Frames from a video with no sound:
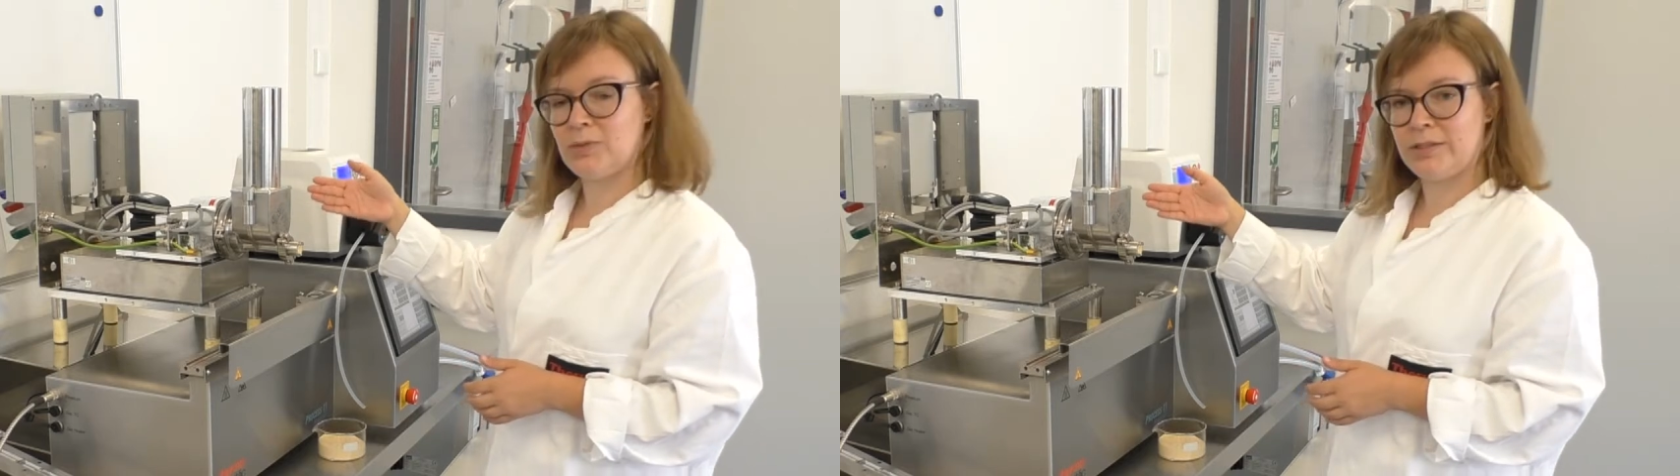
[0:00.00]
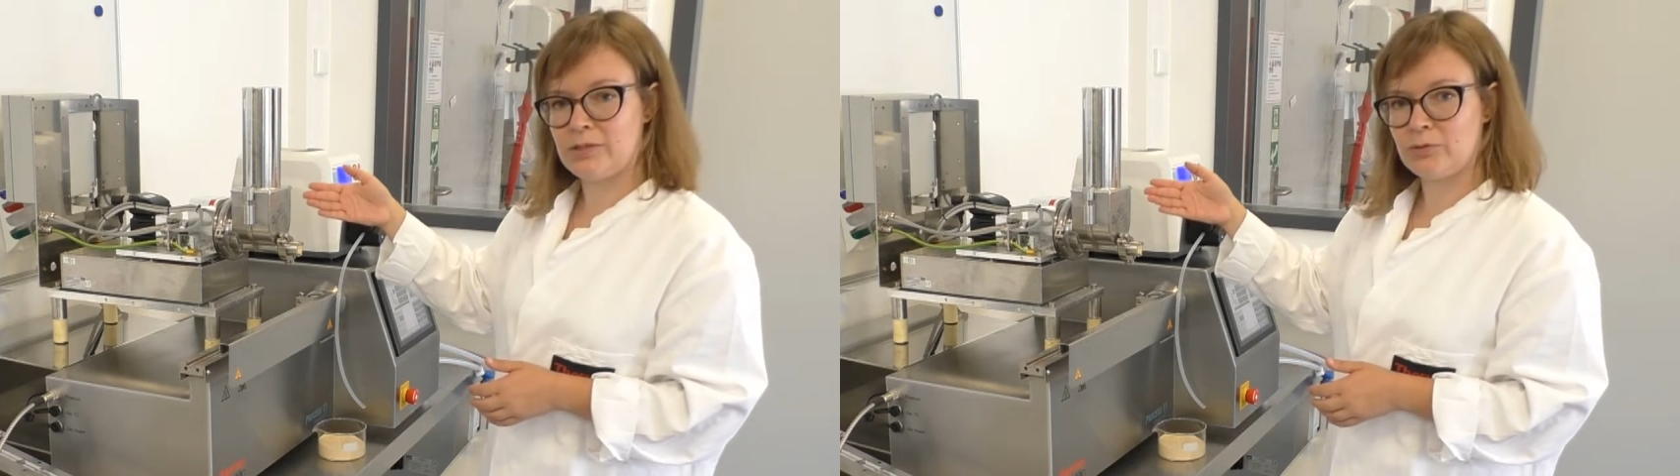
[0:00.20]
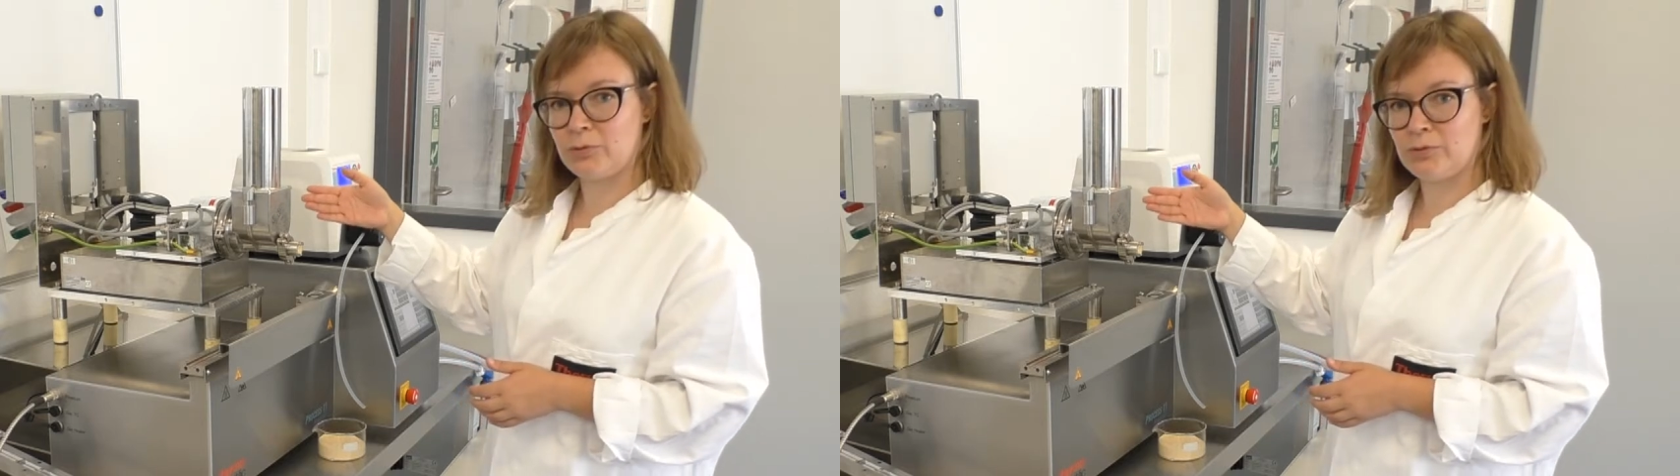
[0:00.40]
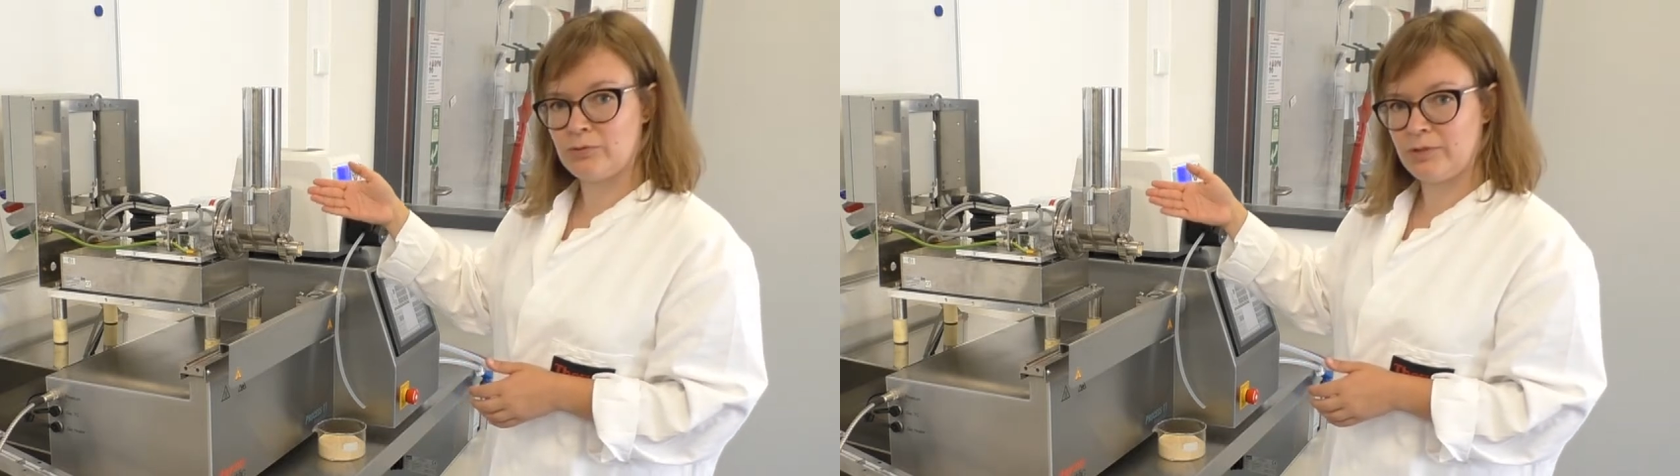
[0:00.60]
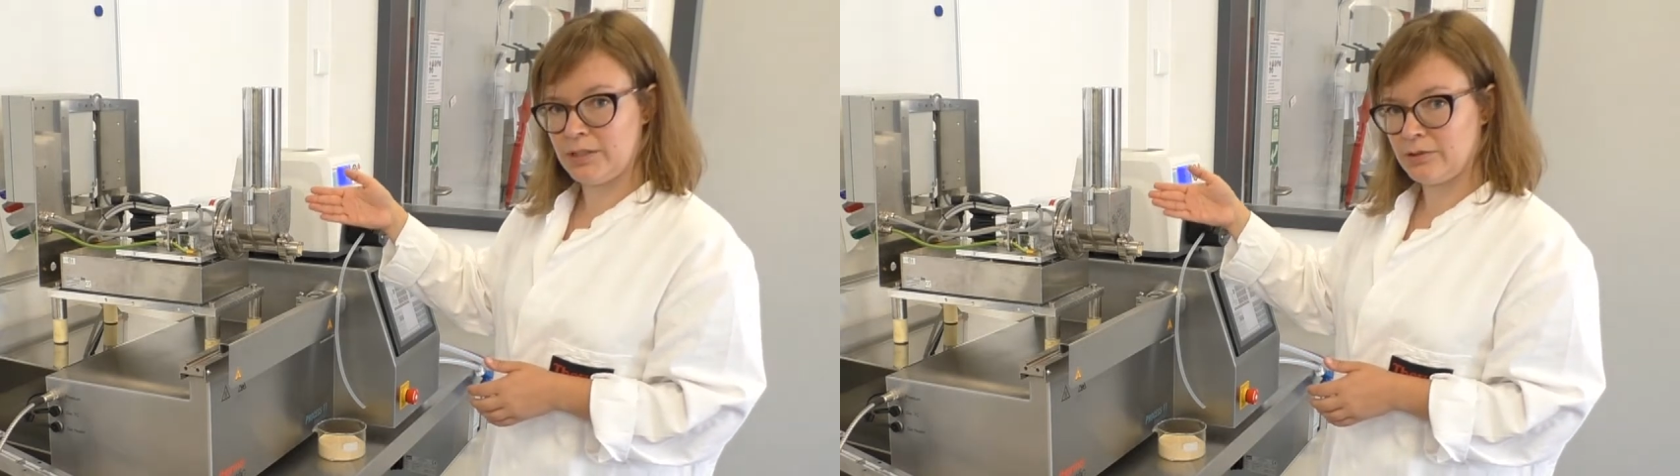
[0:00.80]
twin screw
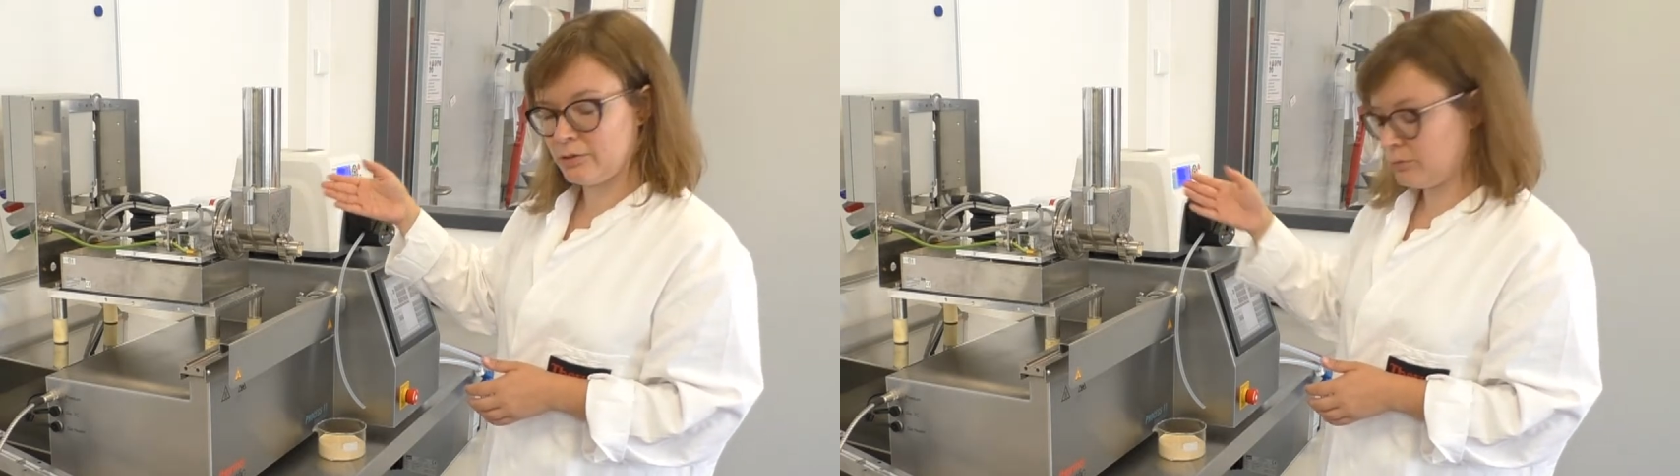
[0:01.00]
feeder,